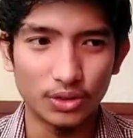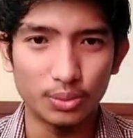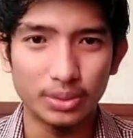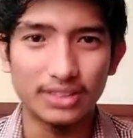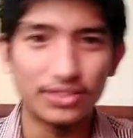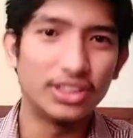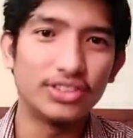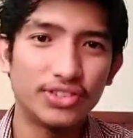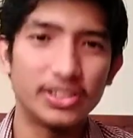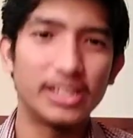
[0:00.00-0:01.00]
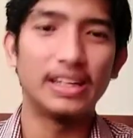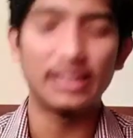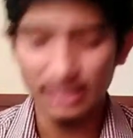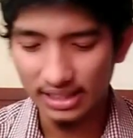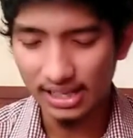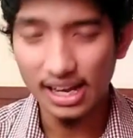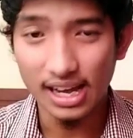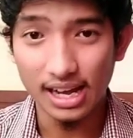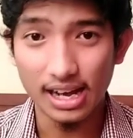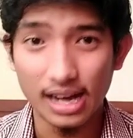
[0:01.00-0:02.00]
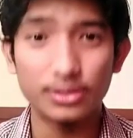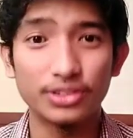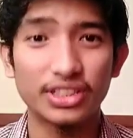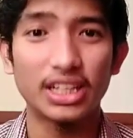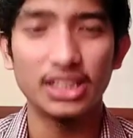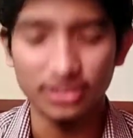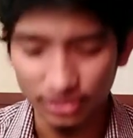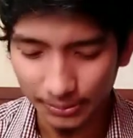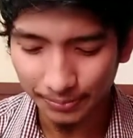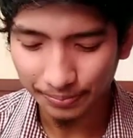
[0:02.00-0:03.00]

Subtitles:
be exist in our studies.